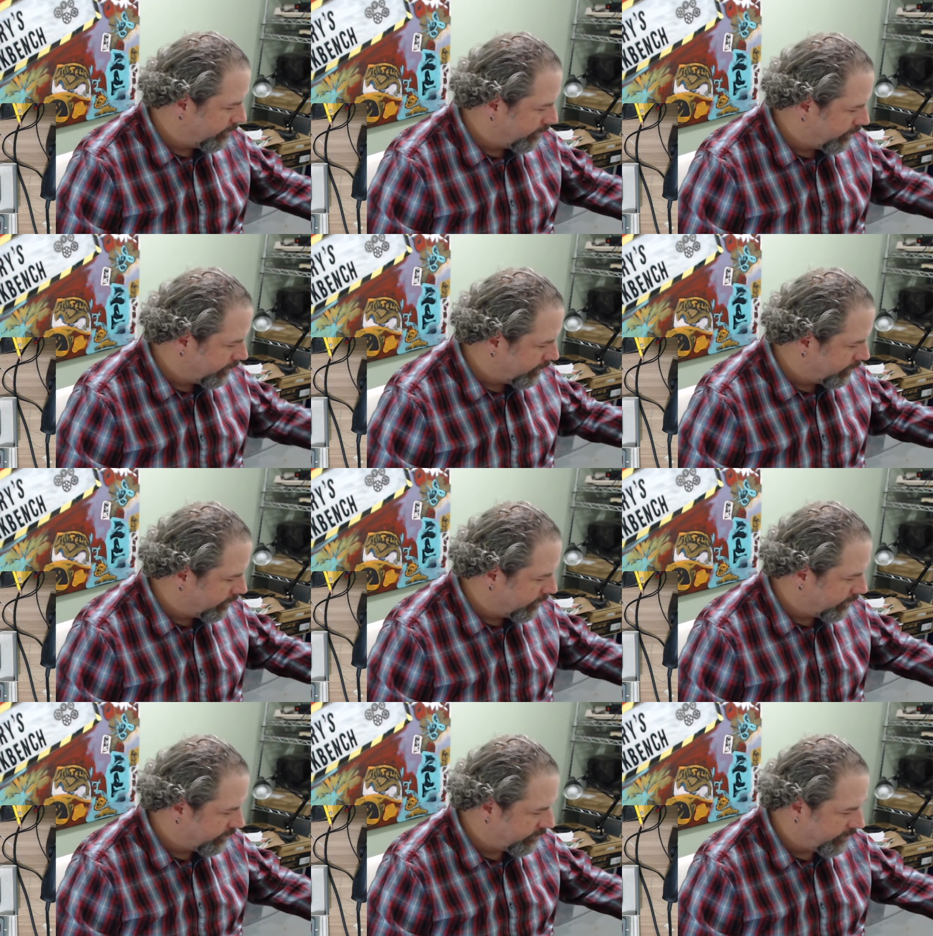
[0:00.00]

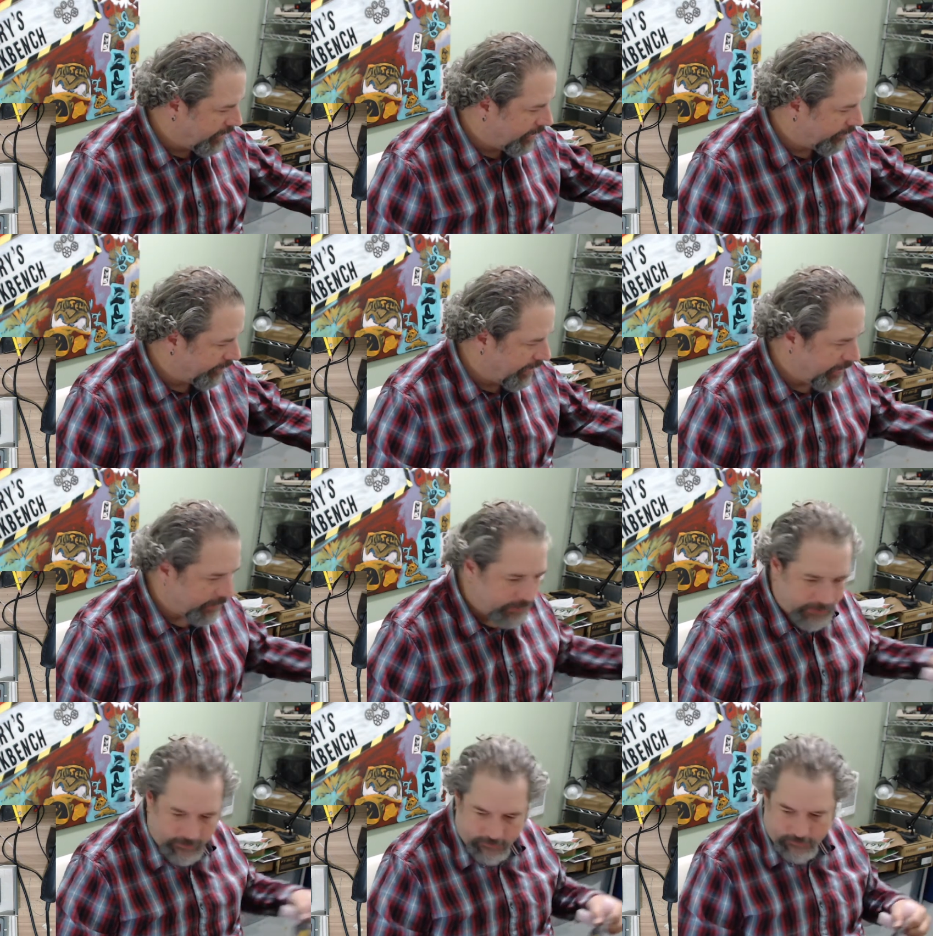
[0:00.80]
and see how
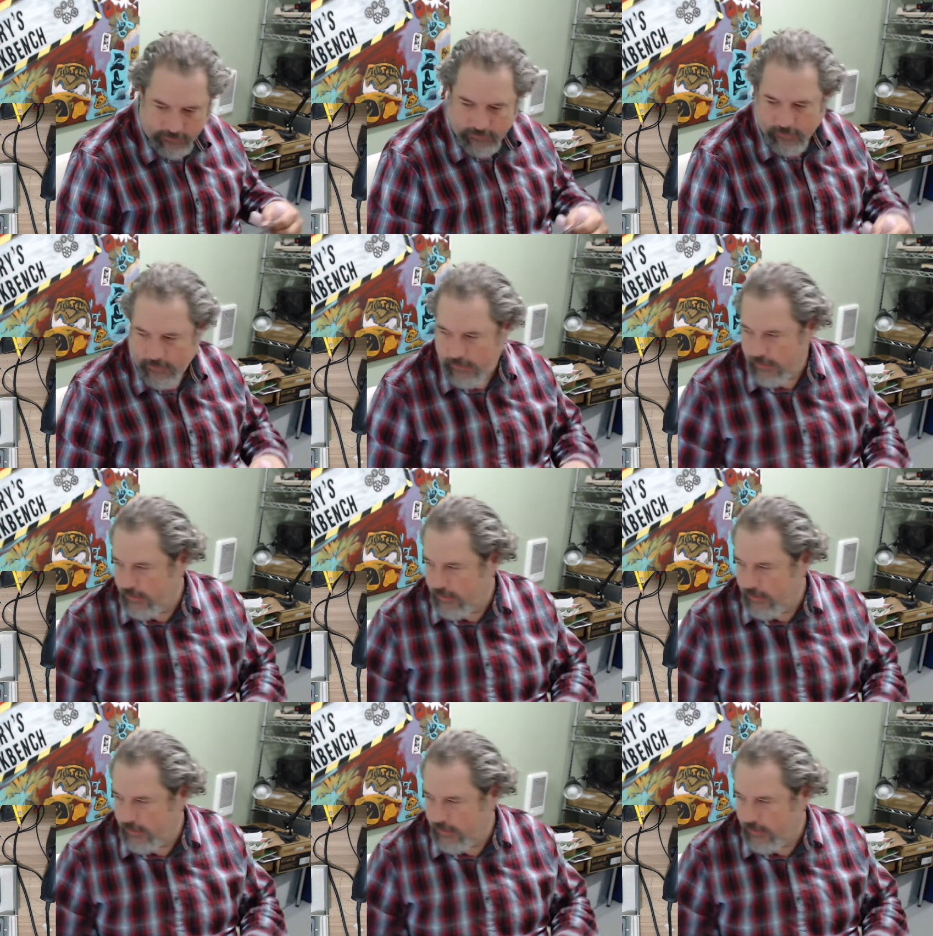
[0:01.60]
that goes.